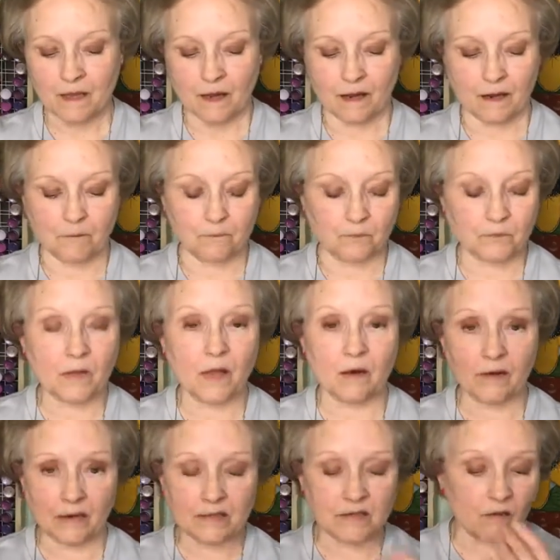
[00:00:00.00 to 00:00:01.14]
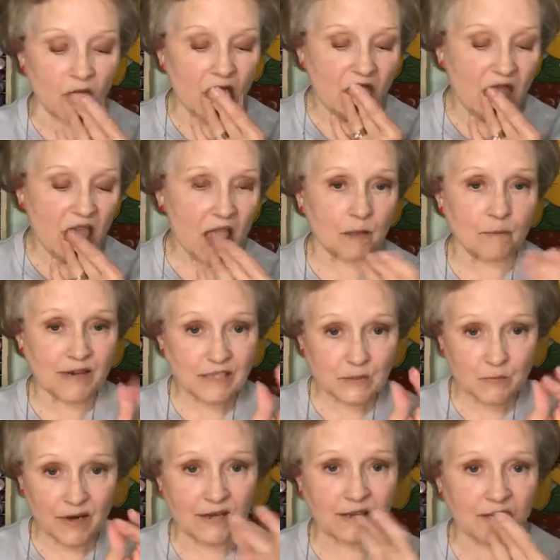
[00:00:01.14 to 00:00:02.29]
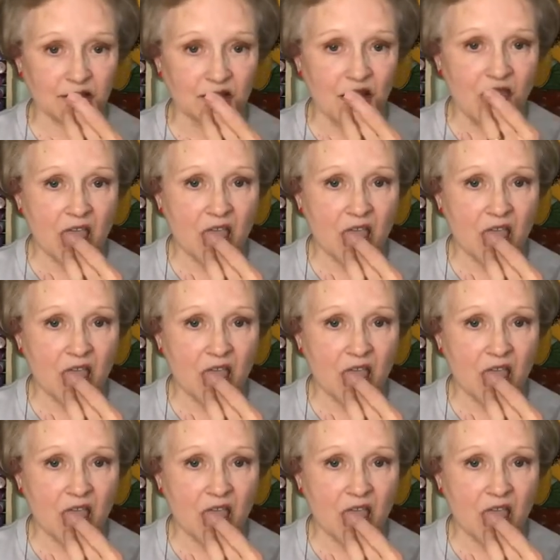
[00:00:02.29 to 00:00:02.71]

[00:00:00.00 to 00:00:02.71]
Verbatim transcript: Um, okay, so the best way is